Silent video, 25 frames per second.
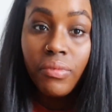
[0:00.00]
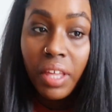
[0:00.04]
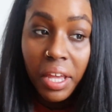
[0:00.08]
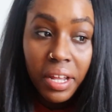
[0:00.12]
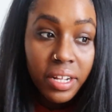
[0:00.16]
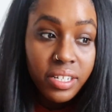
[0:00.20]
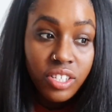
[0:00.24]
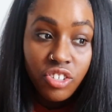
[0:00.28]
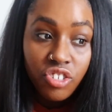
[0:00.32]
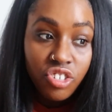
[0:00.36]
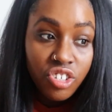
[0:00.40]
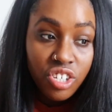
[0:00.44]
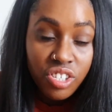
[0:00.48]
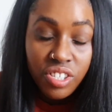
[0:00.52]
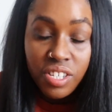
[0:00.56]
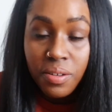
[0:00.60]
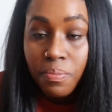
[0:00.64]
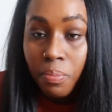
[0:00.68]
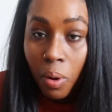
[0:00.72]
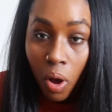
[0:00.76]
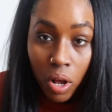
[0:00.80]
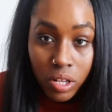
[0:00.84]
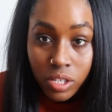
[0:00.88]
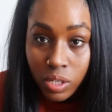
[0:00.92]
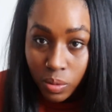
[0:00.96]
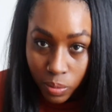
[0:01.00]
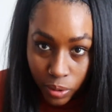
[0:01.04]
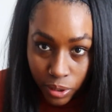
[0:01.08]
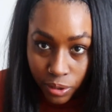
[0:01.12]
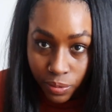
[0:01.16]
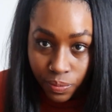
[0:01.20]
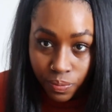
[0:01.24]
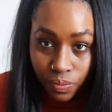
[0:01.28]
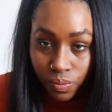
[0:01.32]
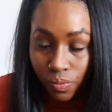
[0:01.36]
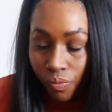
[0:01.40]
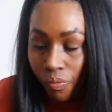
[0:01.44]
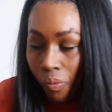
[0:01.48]
It's just impossible.
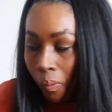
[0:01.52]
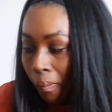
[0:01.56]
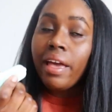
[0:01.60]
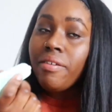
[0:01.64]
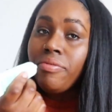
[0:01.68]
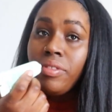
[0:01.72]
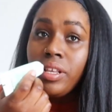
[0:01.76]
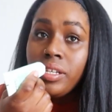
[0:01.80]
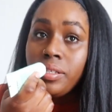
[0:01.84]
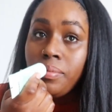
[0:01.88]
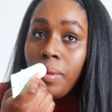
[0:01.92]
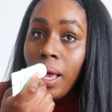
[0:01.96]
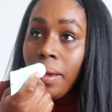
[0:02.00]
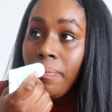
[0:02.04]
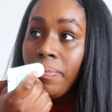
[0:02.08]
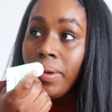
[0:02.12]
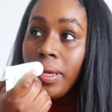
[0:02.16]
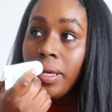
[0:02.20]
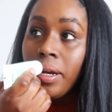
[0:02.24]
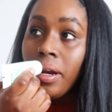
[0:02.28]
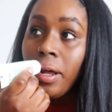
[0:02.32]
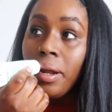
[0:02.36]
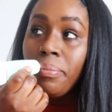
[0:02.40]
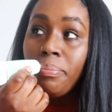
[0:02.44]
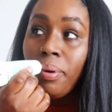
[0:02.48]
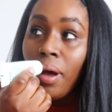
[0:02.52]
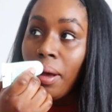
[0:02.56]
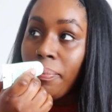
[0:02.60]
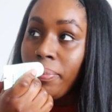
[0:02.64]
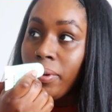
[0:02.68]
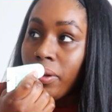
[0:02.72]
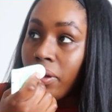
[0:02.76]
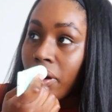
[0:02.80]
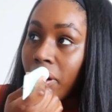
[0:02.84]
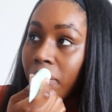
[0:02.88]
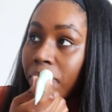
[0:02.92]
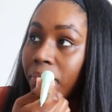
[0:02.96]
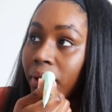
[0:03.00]
And this might be an
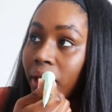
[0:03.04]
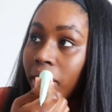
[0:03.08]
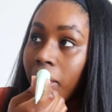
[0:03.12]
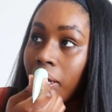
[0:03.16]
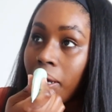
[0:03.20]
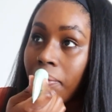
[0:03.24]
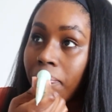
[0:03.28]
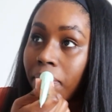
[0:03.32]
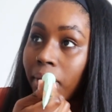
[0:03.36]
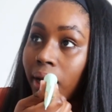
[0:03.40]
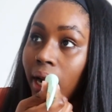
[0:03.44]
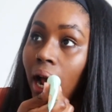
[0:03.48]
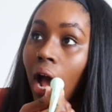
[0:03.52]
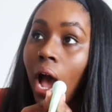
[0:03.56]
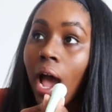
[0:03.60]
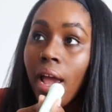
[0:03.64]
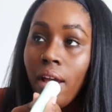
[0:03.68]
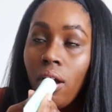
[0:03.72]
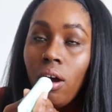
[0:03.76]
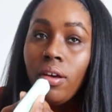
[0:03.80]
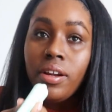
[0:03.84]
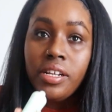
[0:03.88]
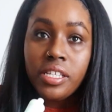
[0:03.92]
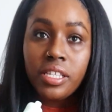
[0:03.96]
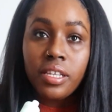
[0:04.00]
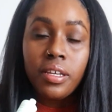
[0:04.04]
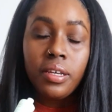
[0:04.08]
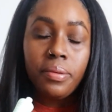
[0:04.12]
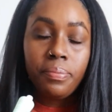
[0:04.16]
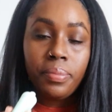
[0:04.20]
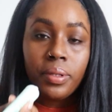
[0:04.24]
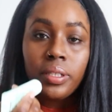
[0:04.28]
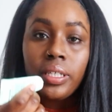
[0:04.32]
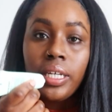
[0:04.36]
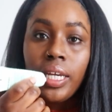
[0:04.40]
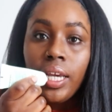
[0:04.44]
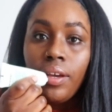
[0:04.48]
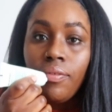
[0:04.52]
unpopular opinion, but I honestly
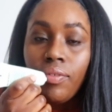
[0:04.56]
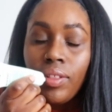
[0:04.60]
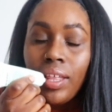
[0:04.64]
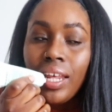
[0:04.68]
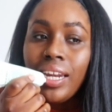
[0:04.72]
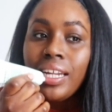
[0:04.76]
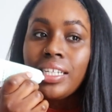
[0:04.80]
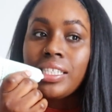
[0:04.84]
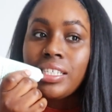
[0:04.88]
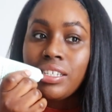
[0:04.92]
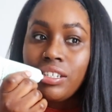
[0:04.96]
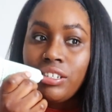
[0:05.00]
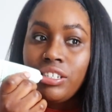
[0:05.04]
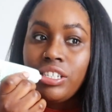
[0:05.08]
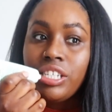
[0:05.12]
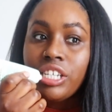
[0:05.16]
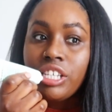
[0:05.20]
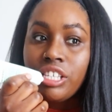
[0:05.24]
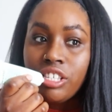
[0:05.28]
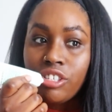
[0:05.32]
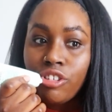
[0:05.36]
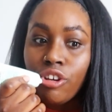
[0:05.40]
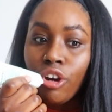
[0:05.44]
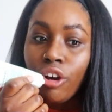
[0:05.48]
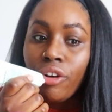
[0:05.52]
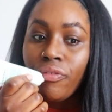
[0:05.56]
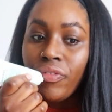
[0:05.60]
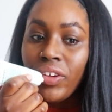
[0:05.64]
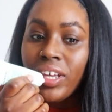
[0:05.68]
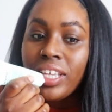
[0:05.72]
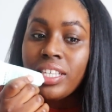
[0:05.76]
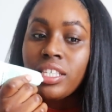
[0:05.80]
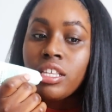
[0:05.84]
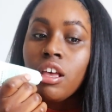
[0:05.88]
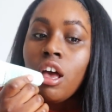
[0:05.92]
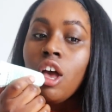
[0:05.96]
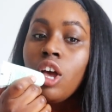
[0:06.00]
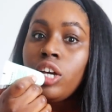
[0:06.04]
believe that it's a
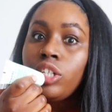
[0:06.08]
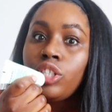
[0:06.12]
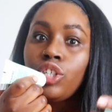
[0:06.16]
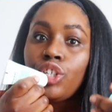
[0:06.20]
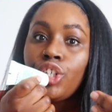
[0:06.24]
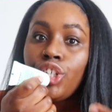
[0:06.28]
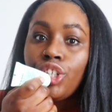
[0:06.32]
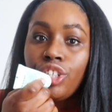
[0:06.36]
disservice to